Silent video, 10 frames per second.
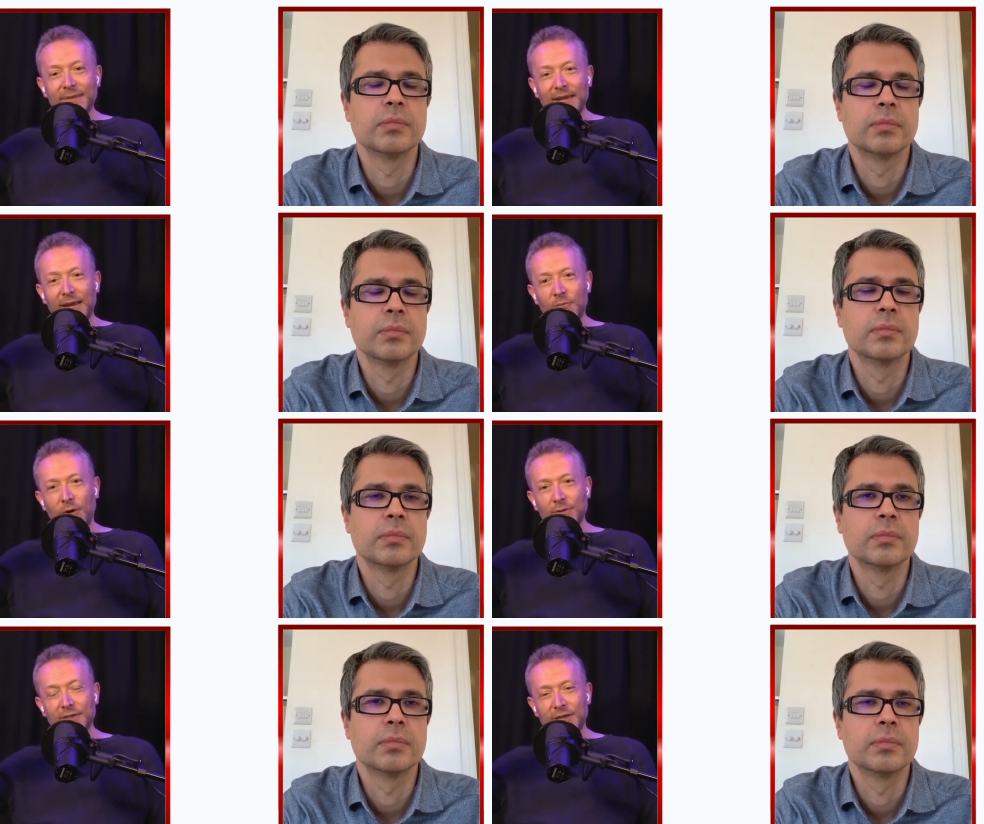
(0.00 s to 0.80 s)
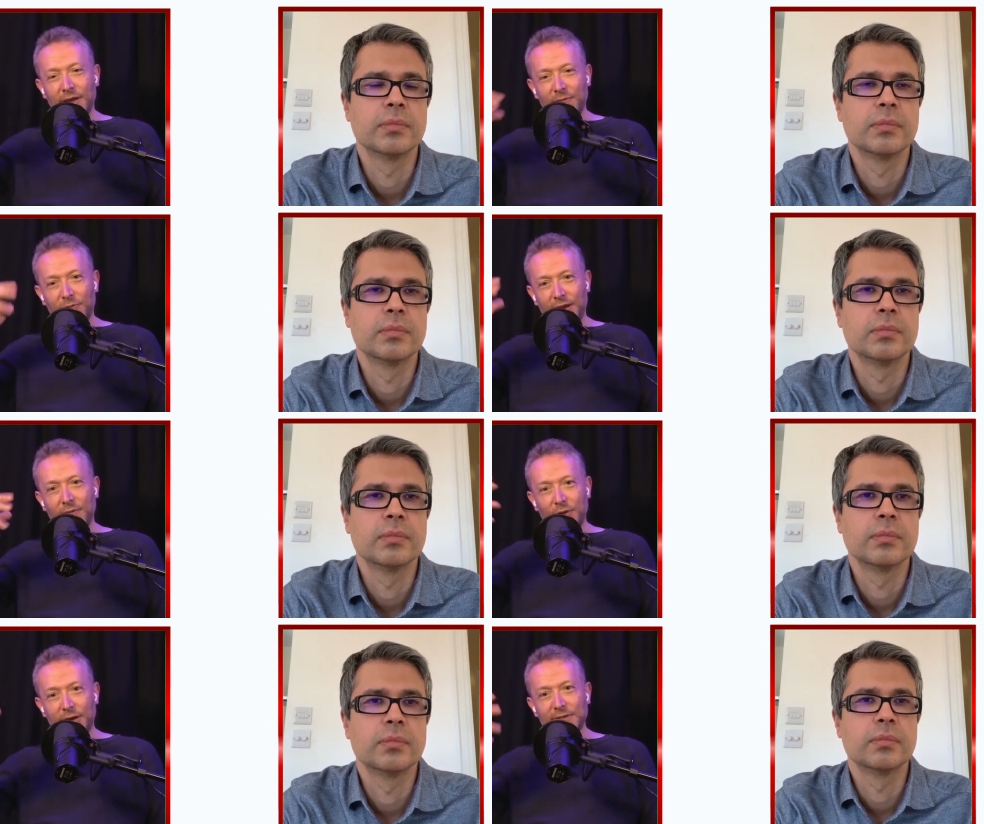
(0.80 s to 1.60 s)
Speaker 1: in what was in
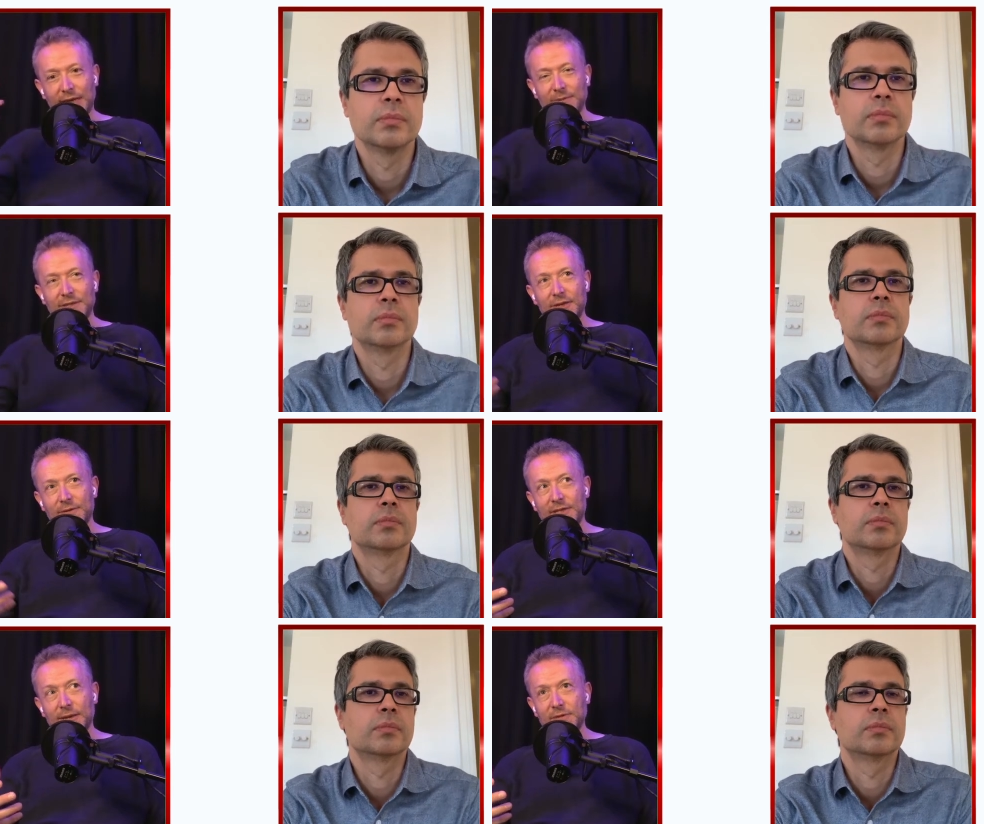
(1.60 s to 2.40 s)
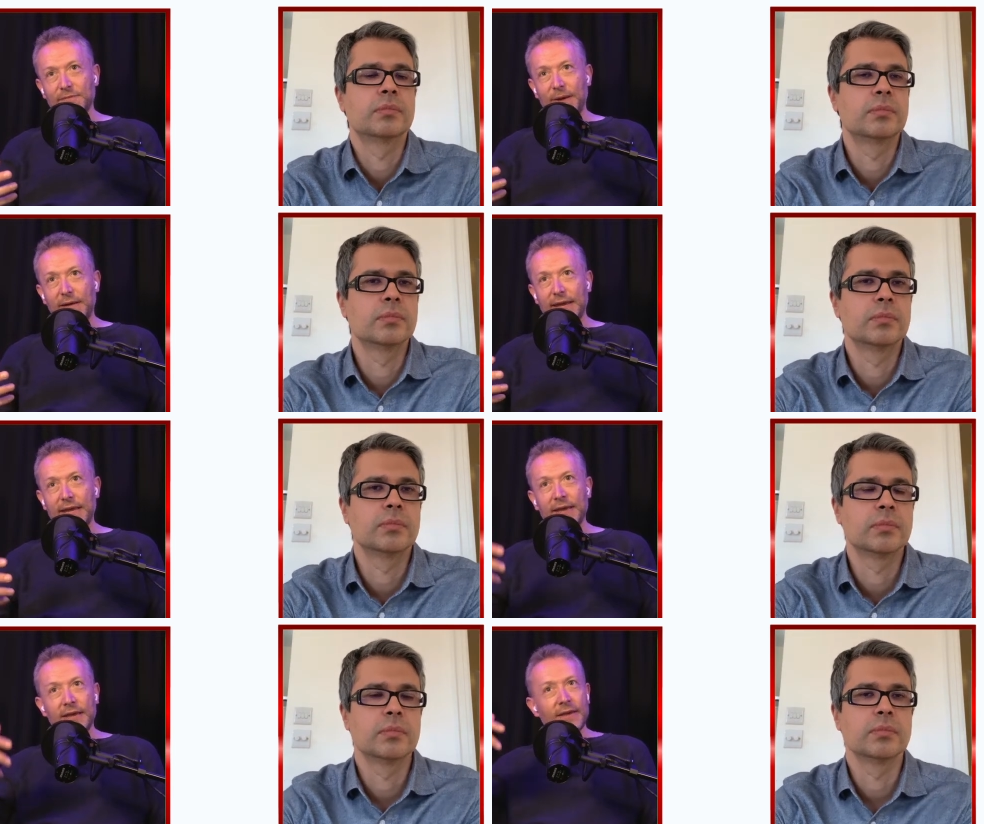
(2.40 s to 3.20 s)
what I was able to do in terms of my
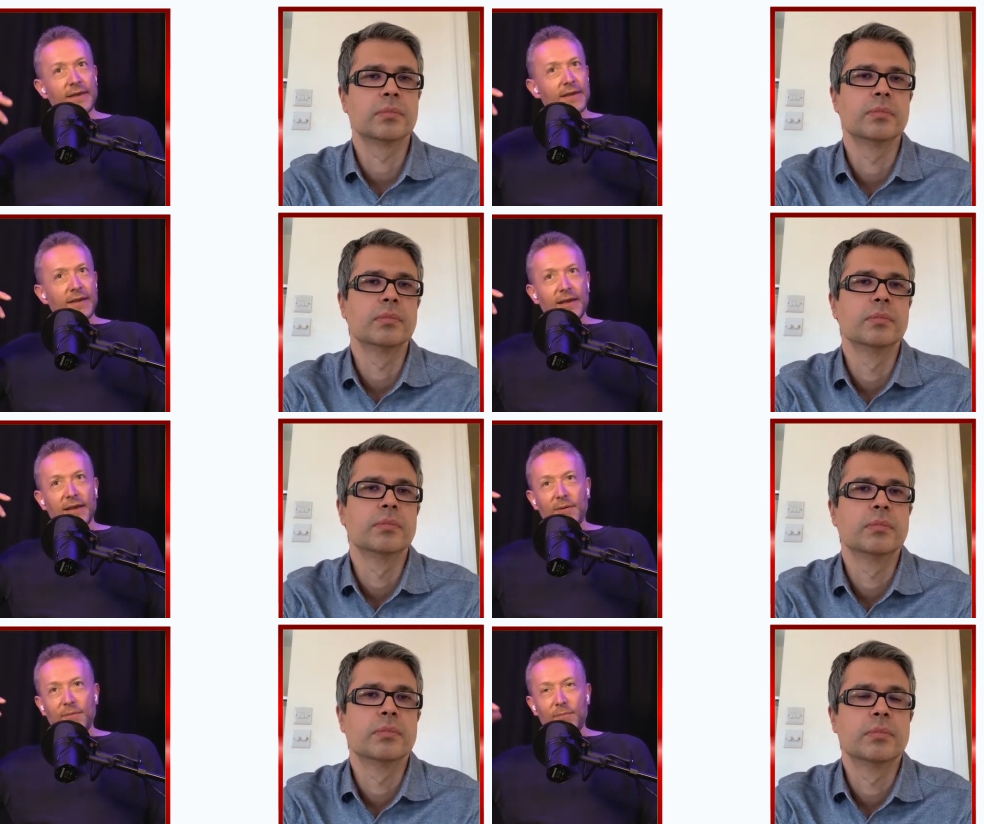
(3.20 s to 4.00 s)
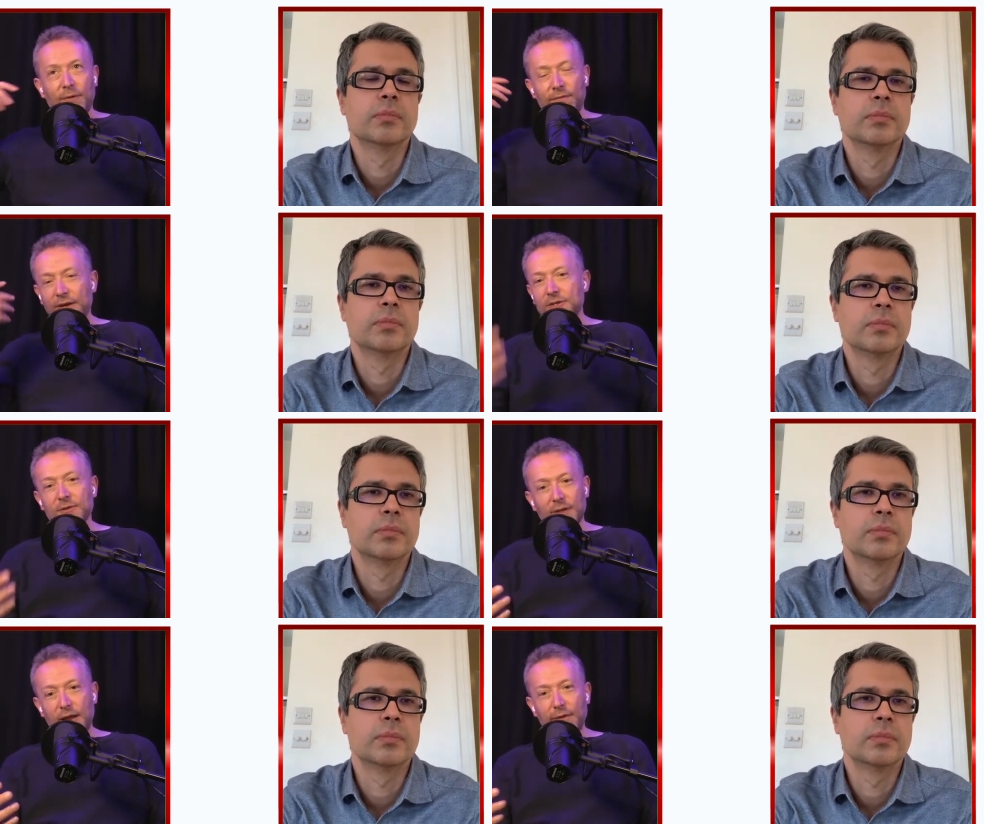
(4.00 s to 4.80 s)
Uh, professional
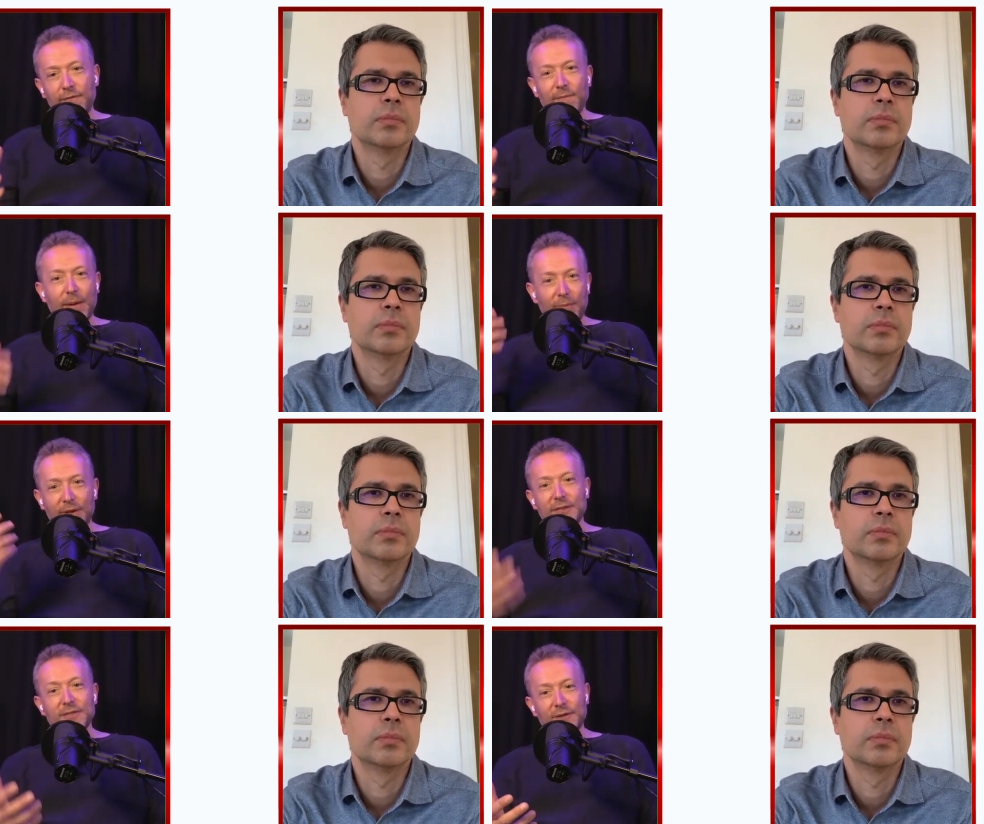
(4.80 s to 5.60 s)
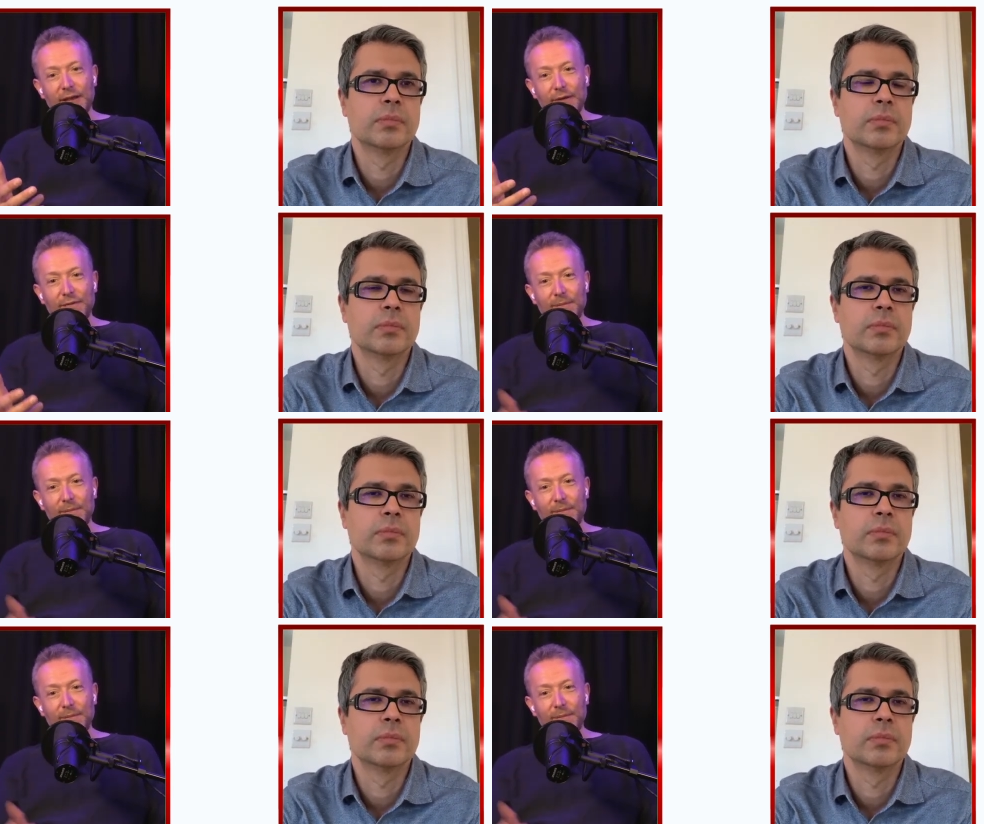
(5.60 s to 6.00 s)
life, my personal life.